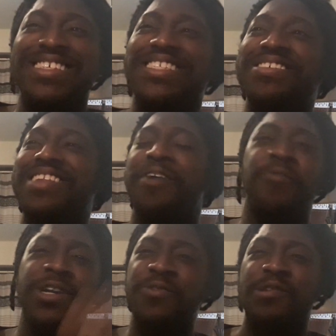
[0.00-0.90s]
So like
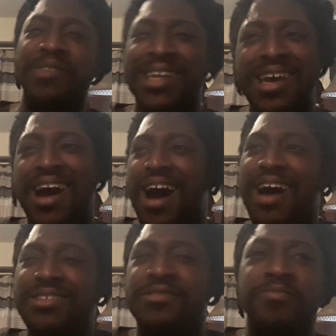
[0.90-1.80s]
Wonder Woman,
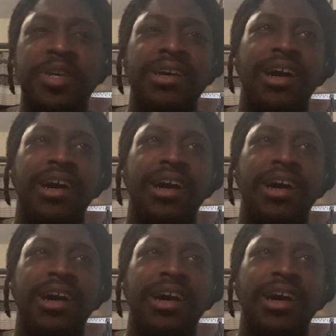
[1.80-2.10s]
awesome.